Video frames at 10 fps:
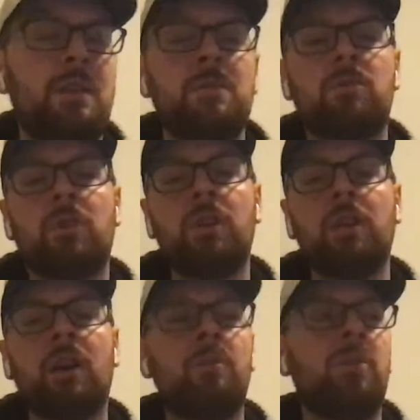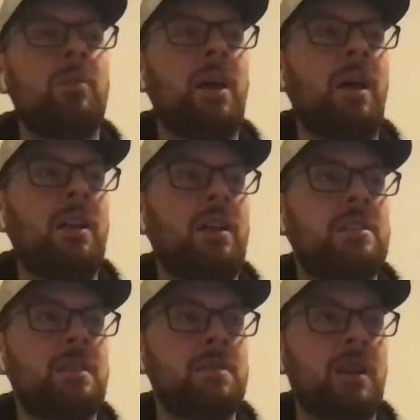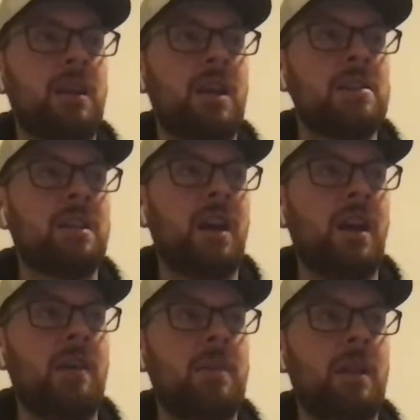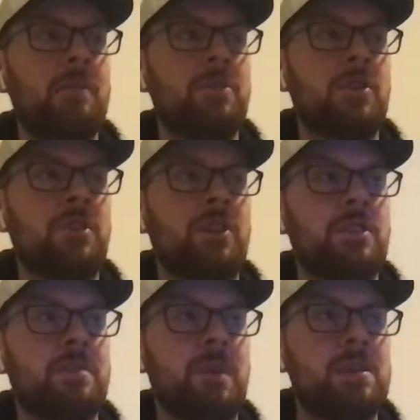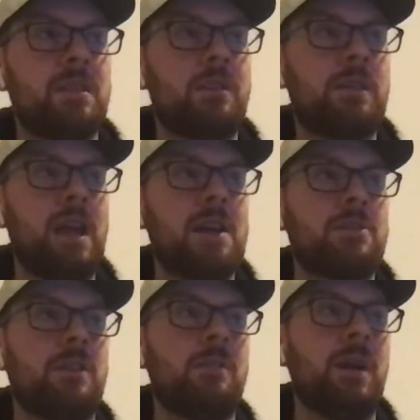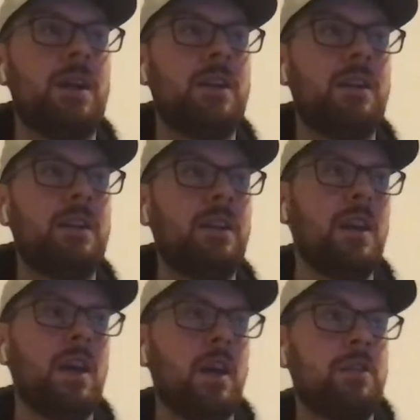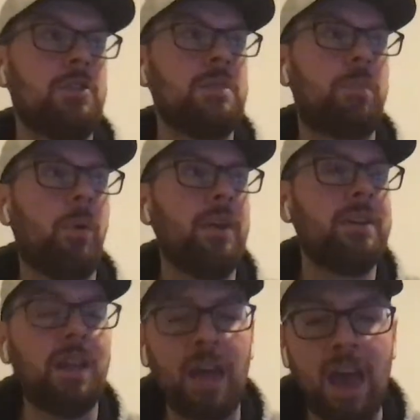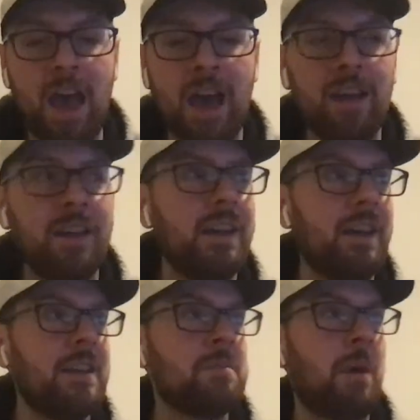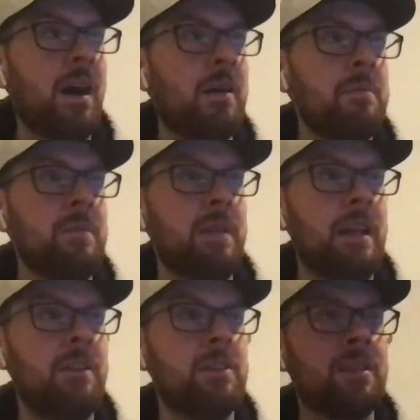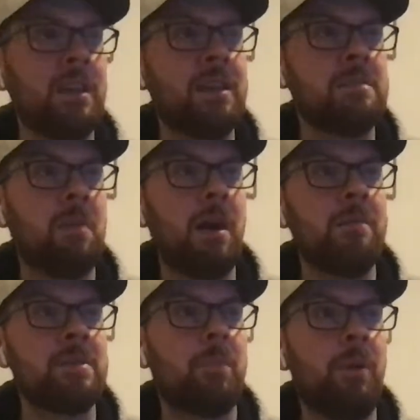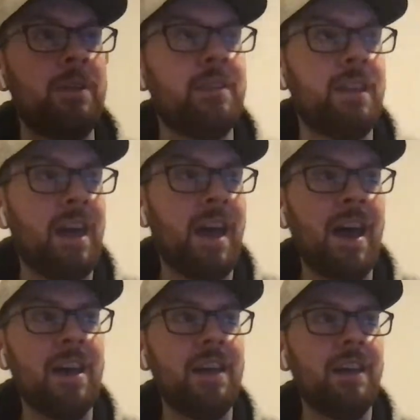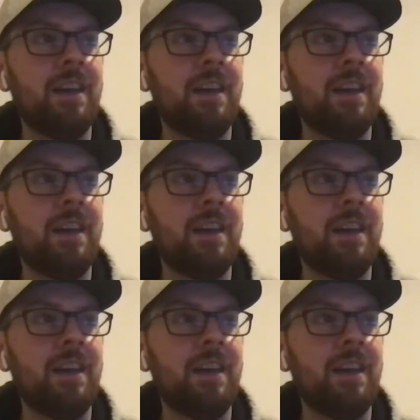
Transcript: This dude seems really humble, man. He seems like a nice guy. I mean, I'm judging just based on the reaction. I'm not an idiot. She's pointing to the hat. His mom, it looks like his mom is pointing to the